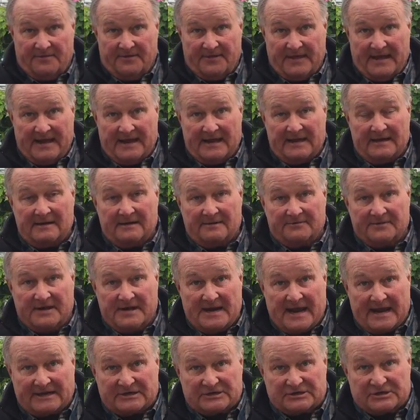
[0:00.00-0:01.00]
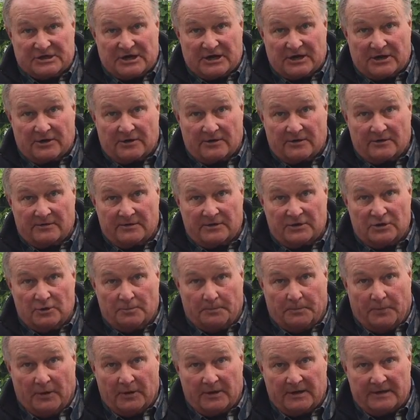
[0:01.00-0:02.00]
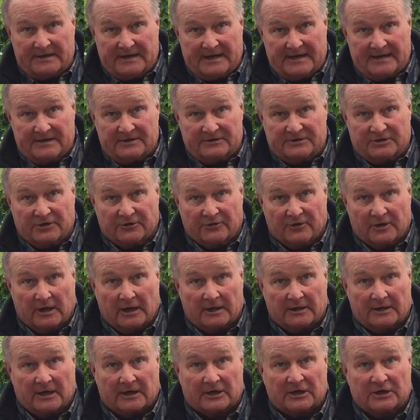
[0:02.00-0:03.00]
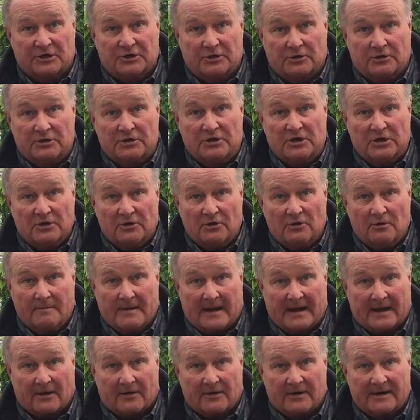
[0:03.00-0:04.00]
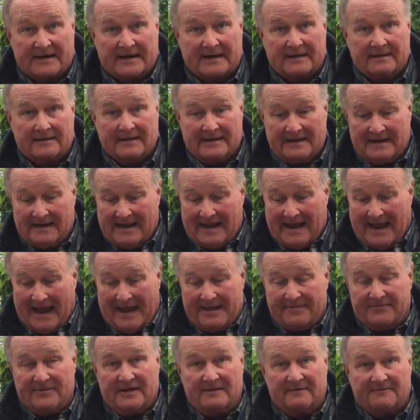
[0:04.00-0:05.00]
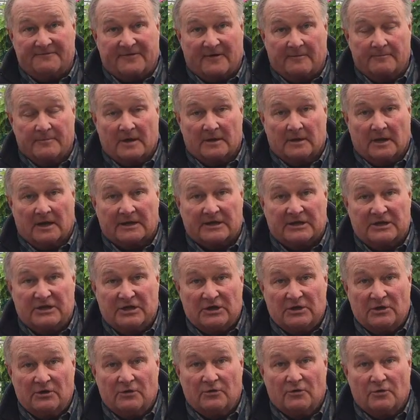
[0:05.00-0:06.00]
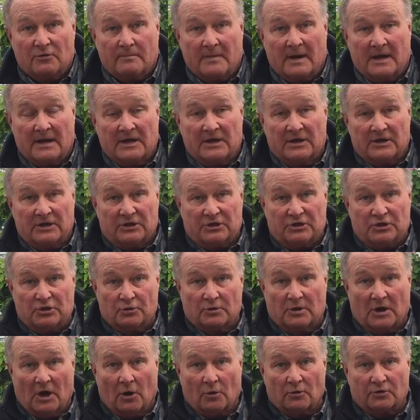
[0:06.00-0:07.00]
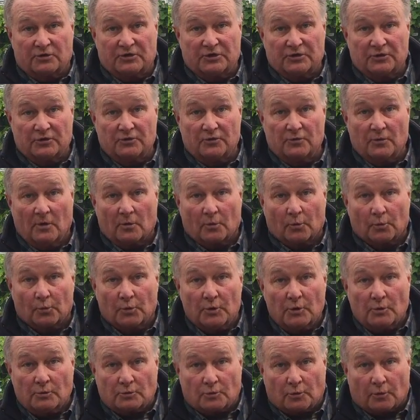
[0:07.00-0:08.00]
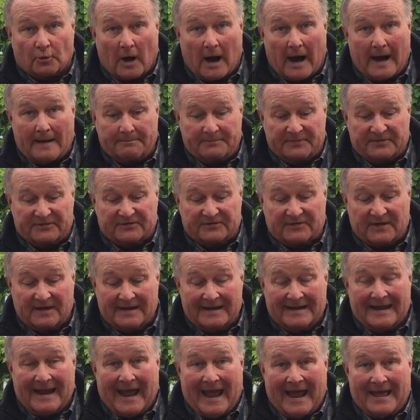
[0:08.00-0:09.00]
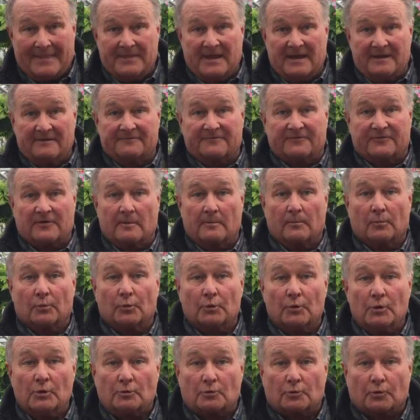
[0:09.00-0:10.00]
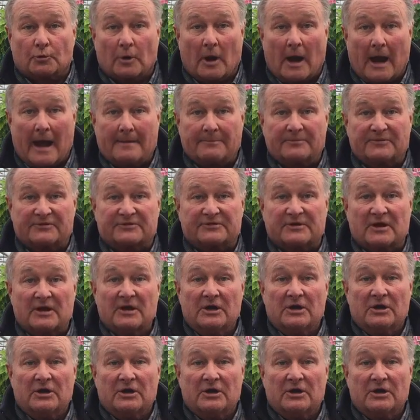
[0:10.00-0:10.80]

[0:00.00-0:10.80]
then the next year you put it into the legume area, and then from the legume you go to root crops, and then from root crops